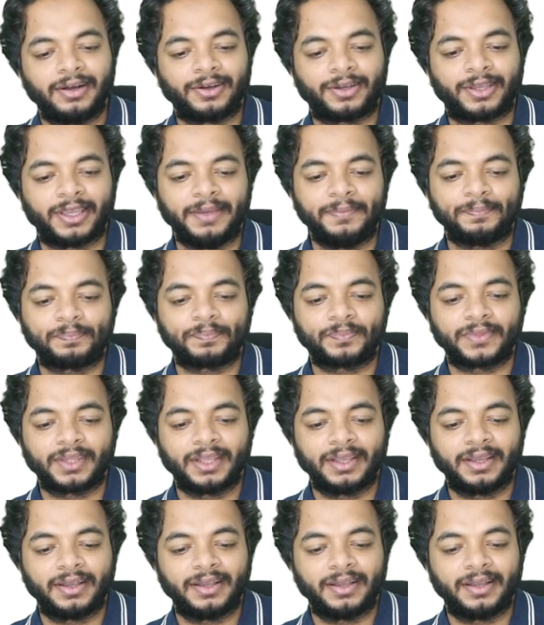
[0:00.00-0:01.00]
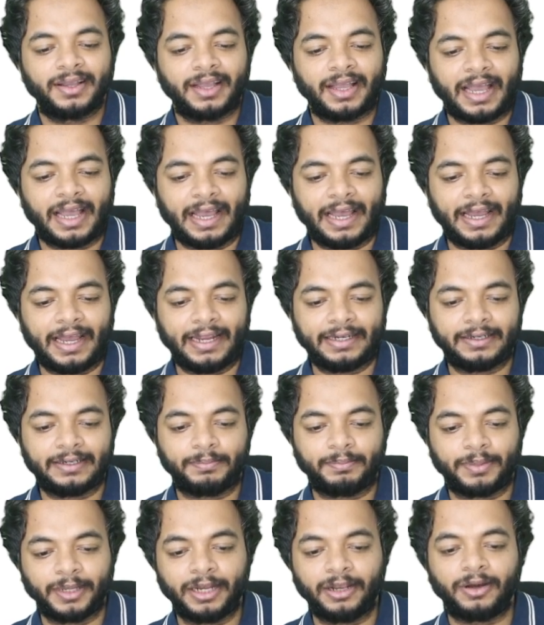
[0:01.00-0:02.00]
Okay,
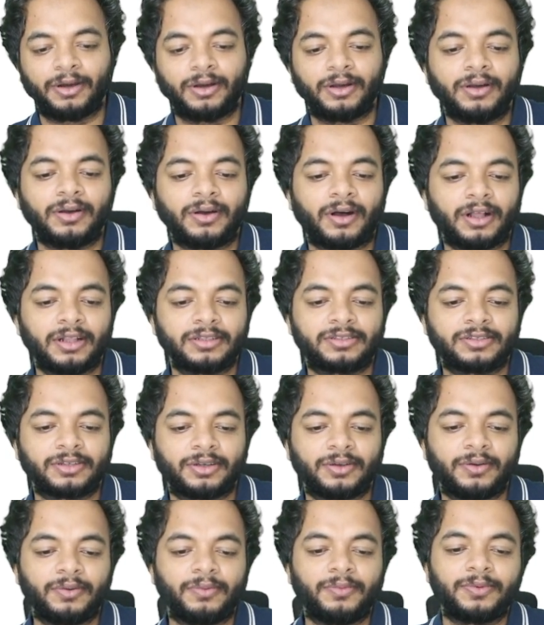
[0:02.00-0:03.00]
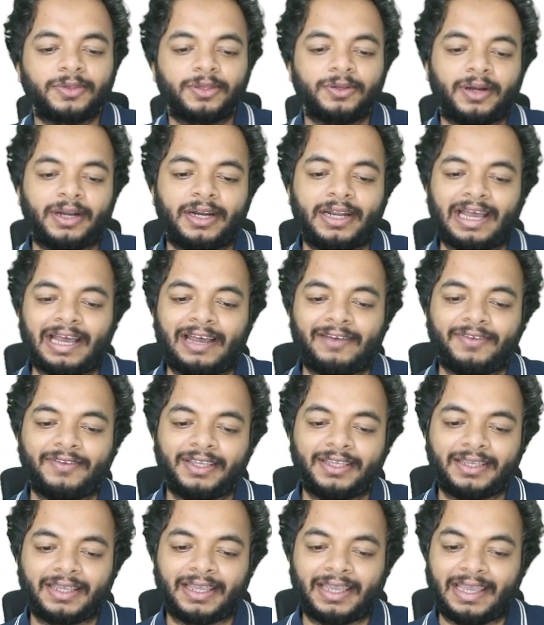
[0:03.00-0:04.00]
and below also you are
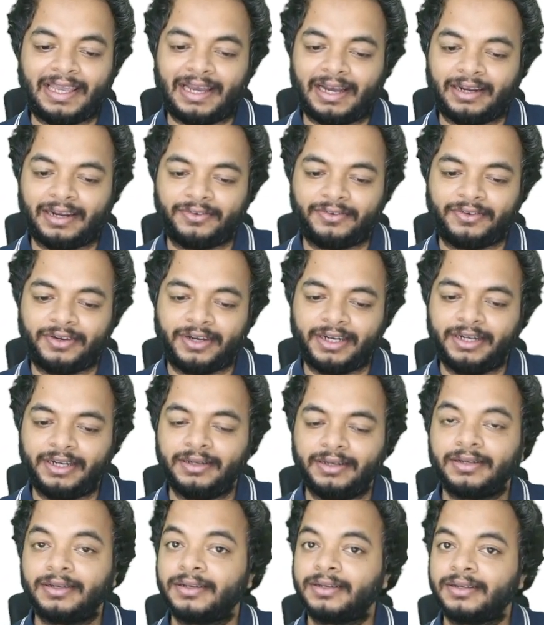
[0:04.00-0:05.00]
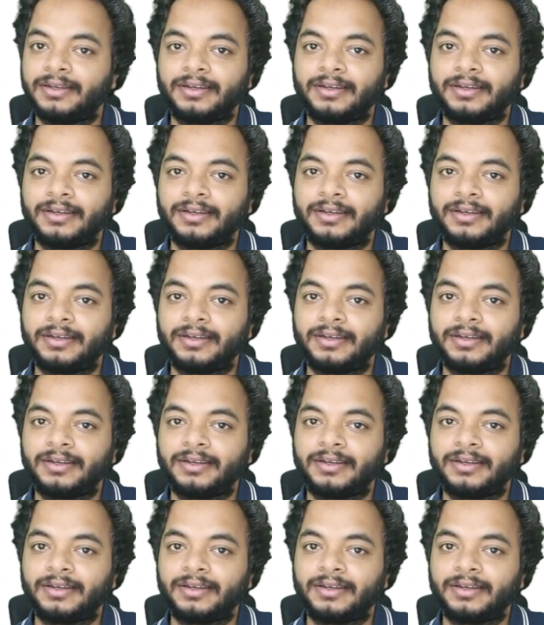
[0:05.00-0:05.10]
having A100.